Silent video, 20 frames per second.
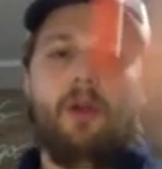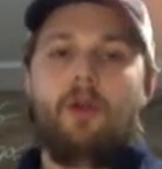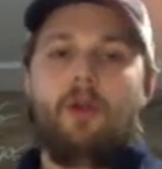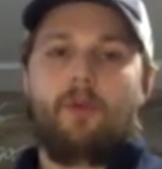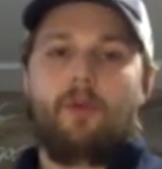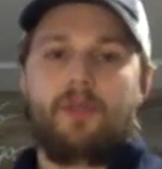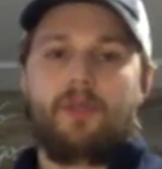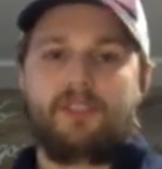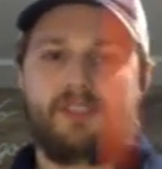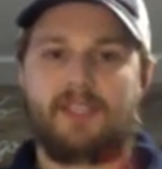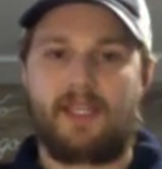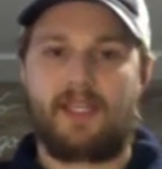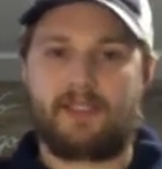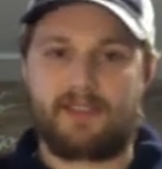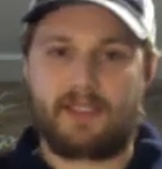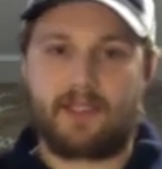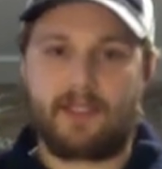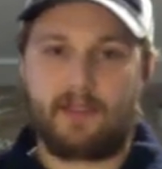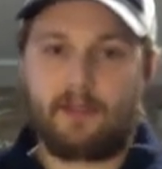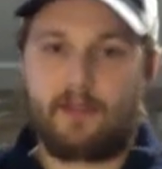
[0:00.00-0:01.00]
which sends
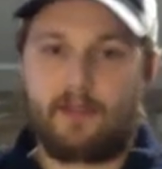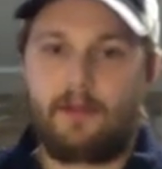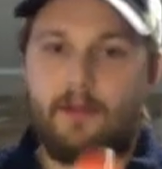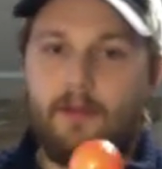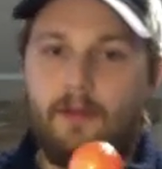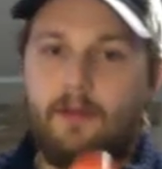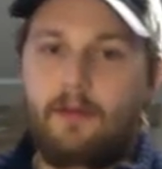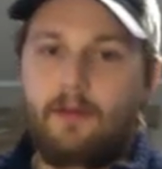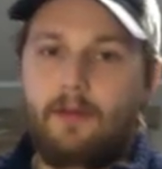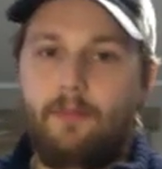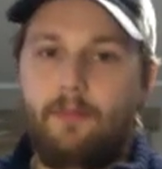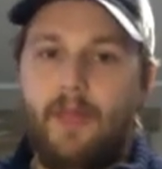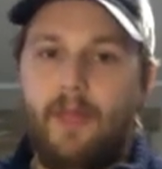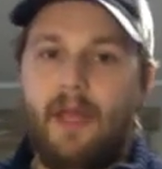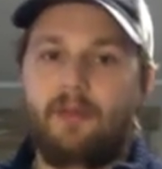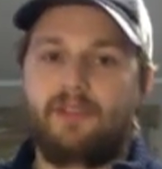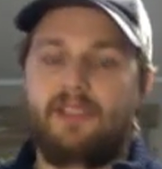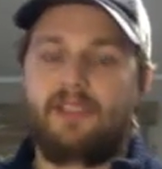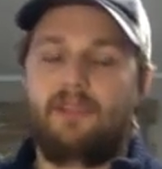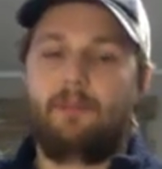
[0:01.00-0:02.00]
it
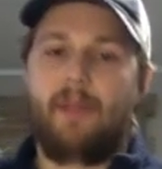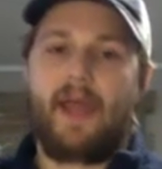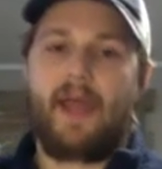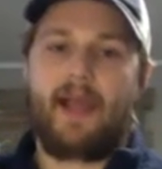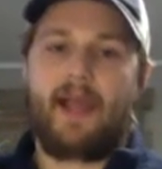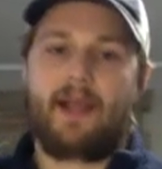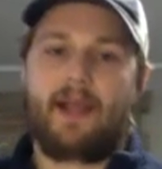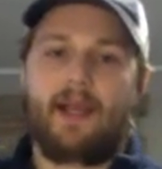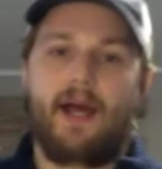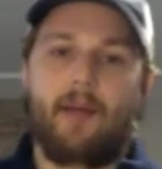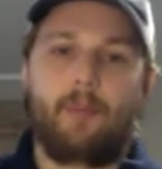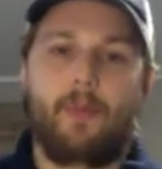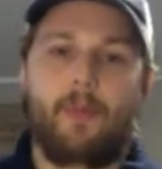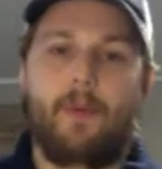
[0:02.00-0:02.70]
bouncing back up.